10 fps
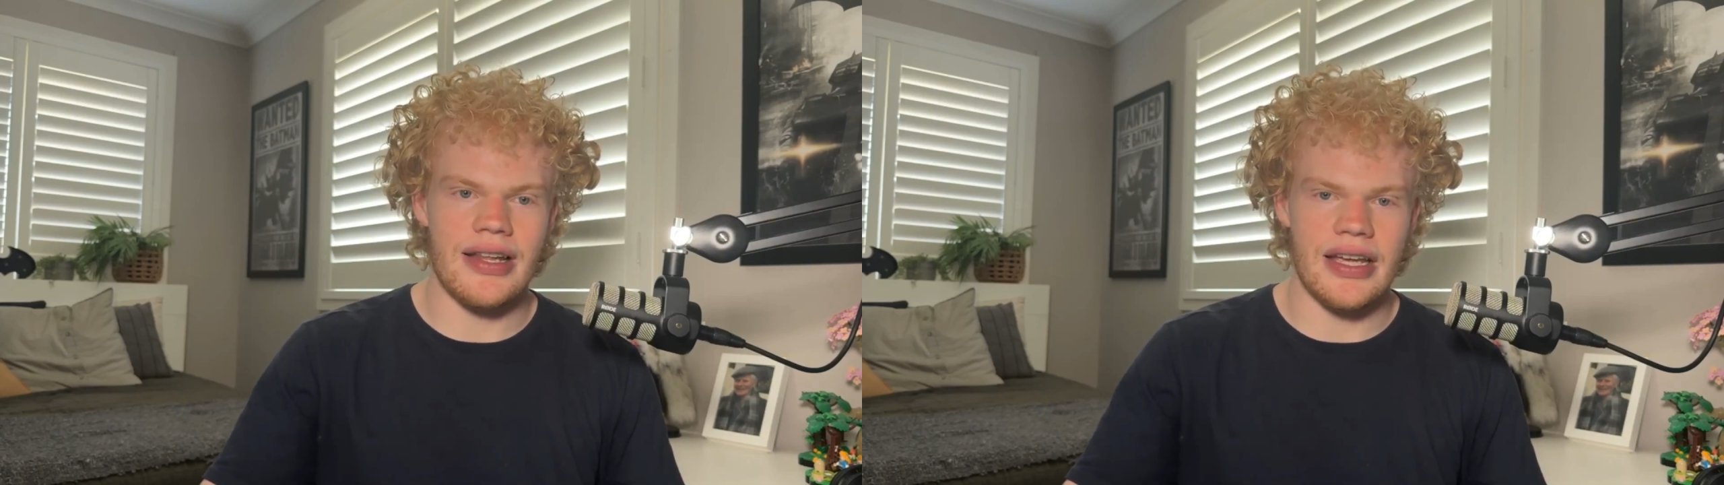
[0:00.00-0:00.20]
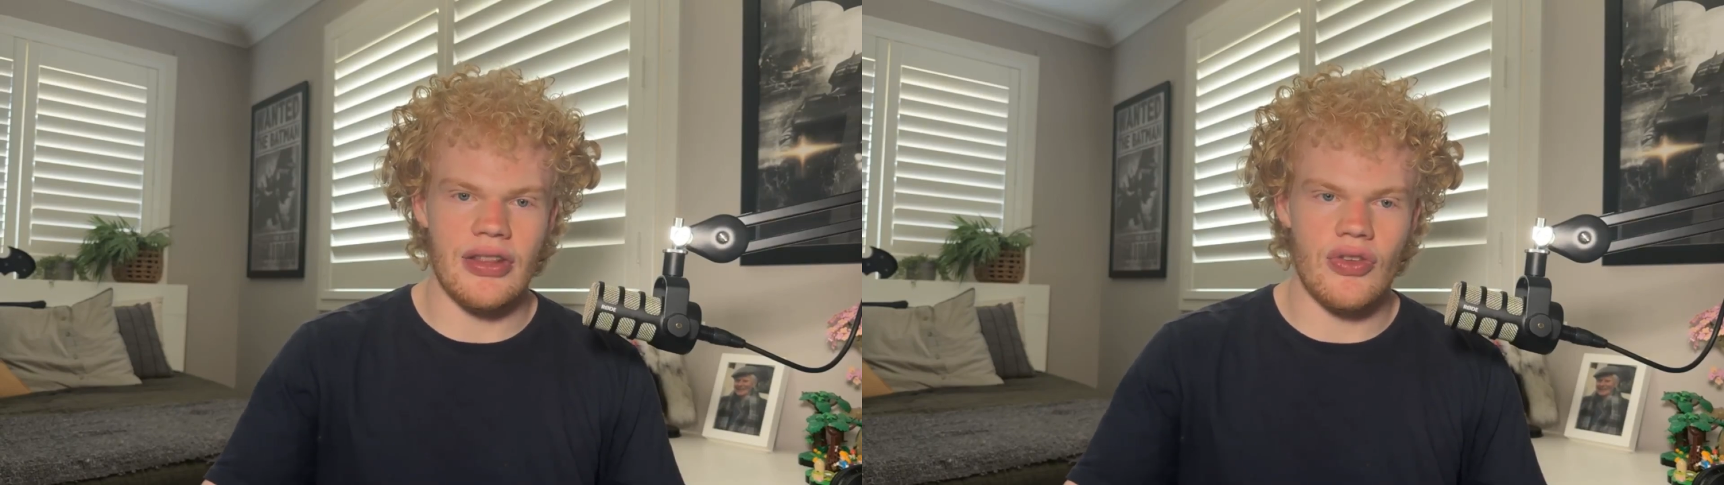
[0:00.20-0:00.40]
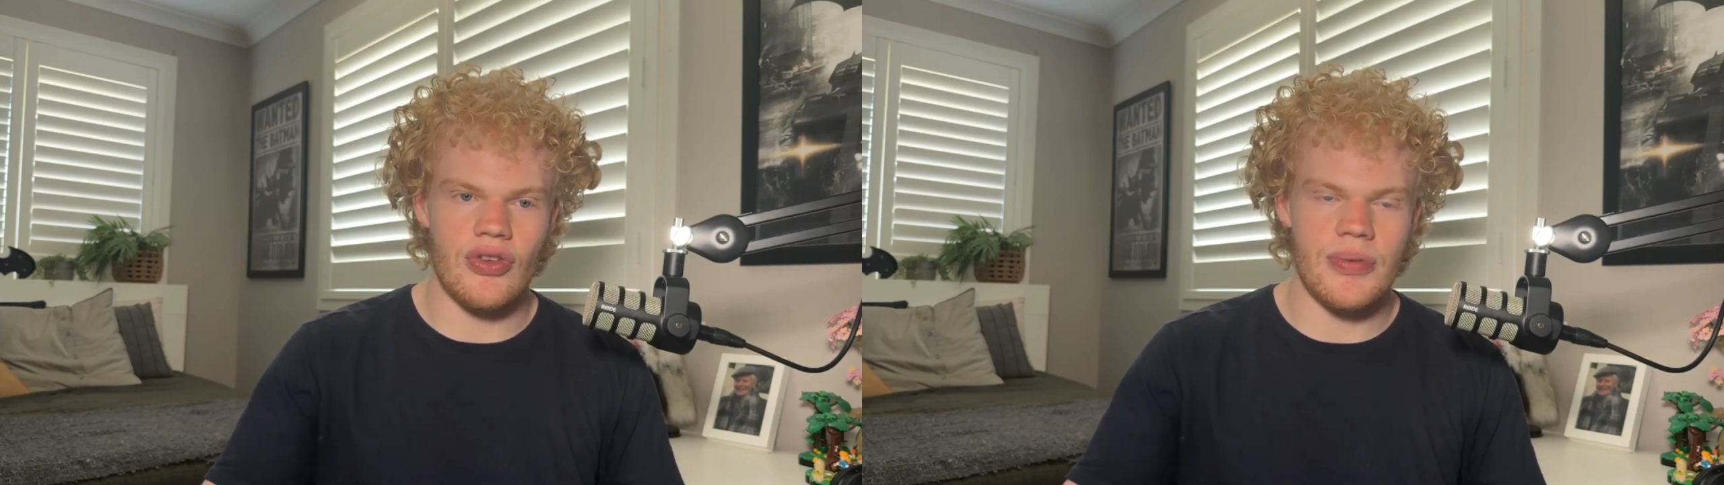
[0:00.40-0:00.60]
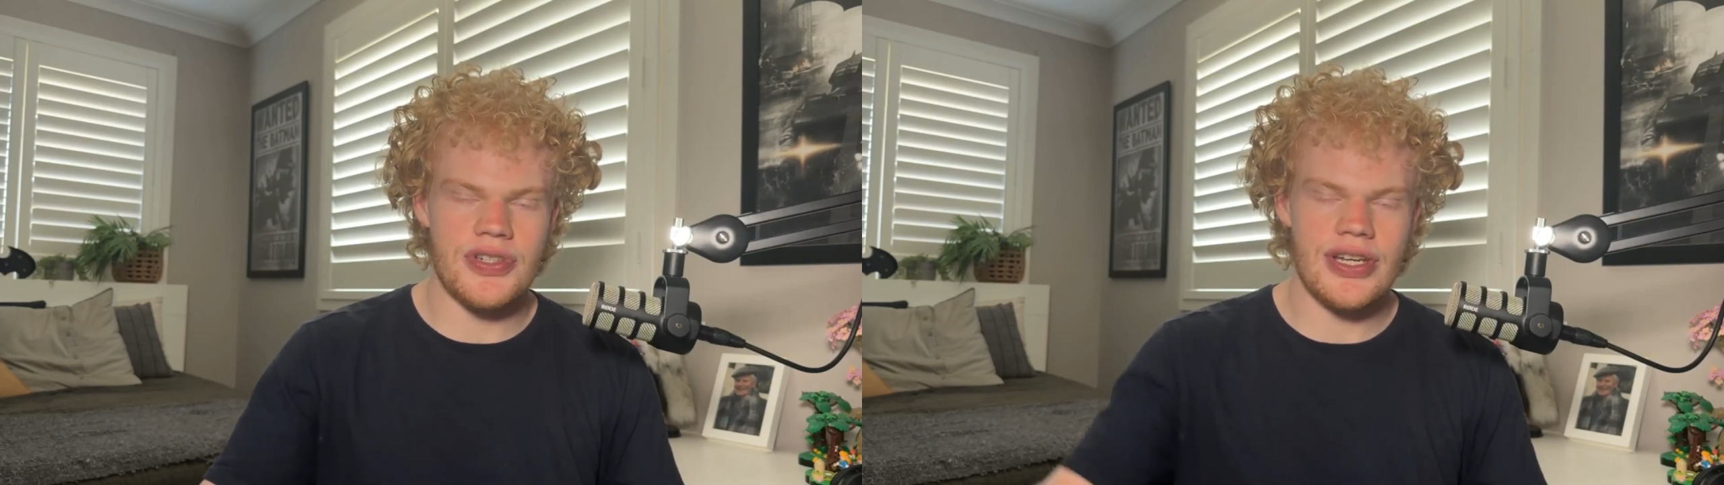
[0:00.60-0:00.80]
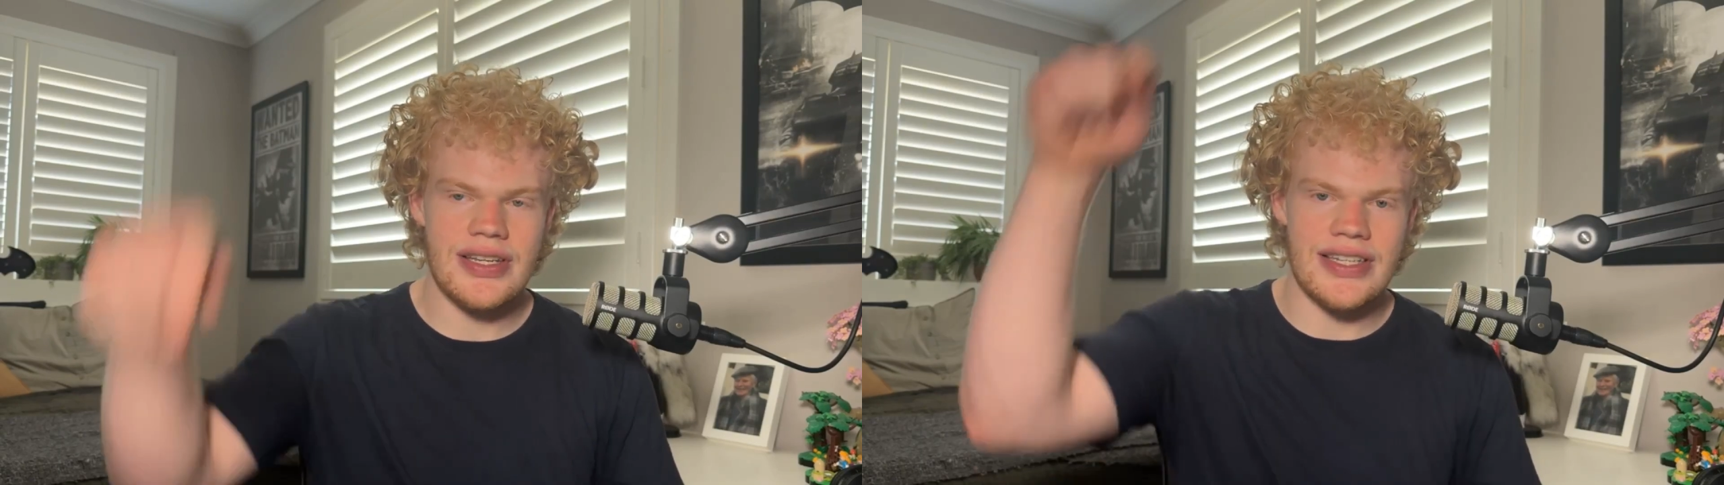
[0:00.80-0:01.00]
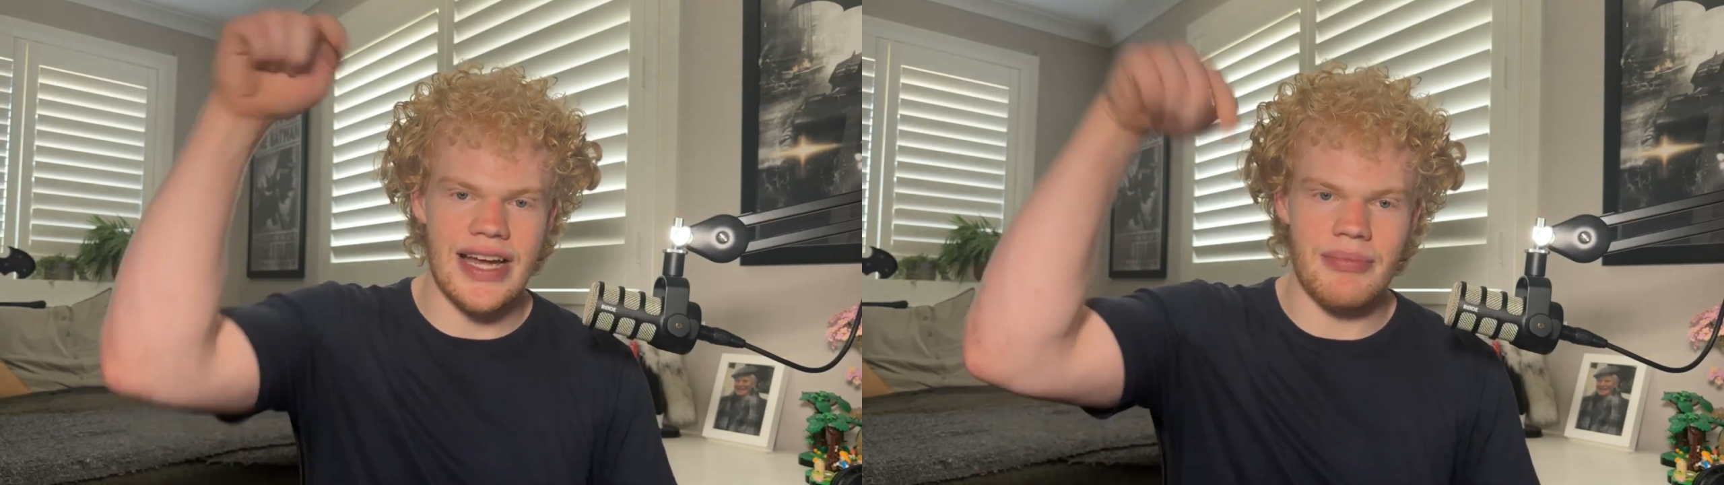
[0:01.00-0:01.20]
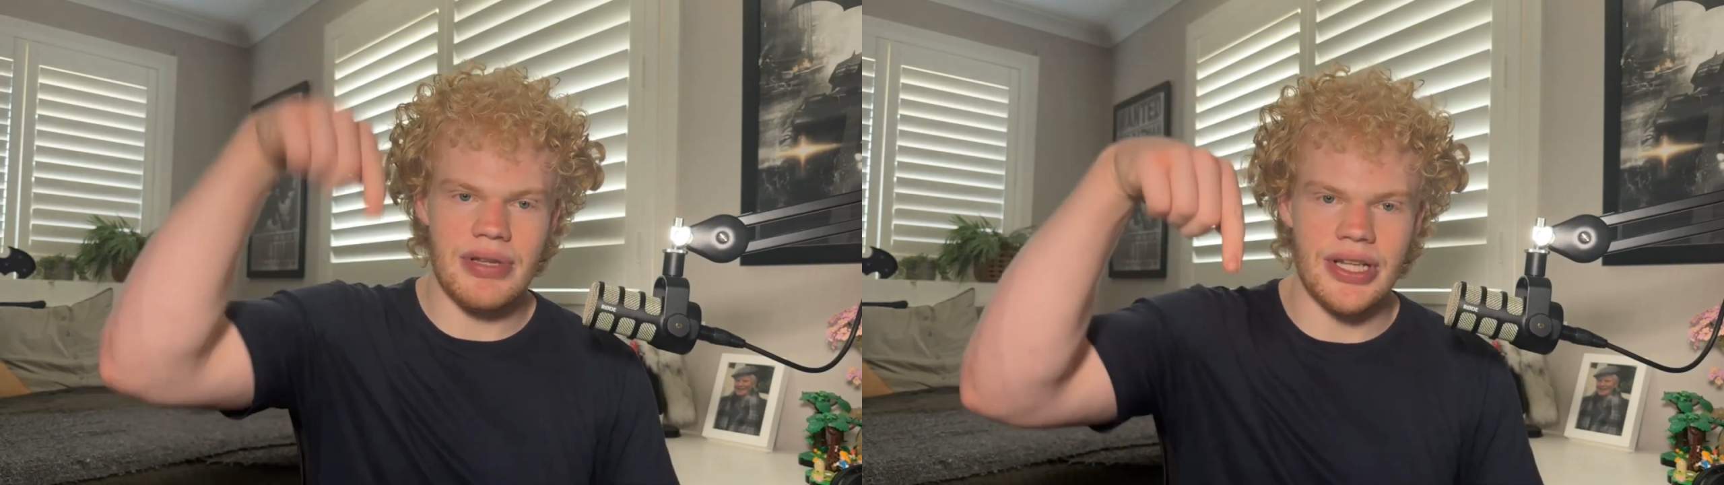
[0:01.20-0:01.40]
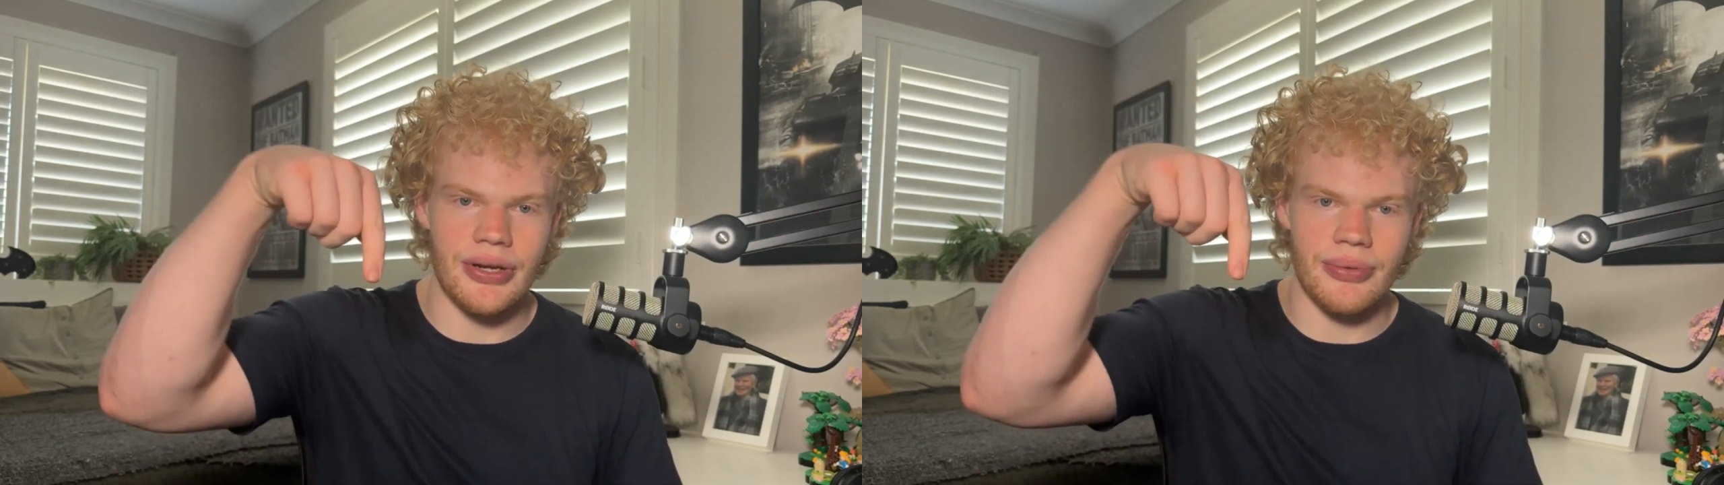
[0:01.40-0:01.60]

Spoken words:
link in the description down below.